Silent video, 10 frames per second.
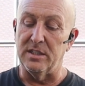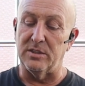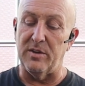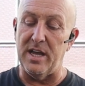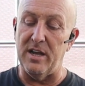
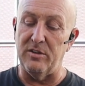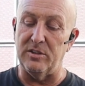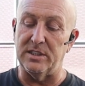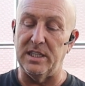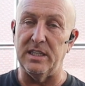So now
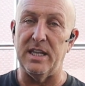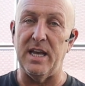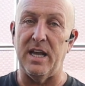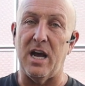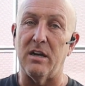you see
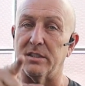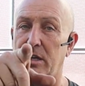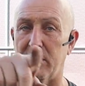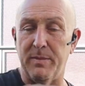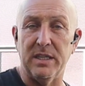that. I'll
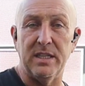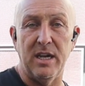talk about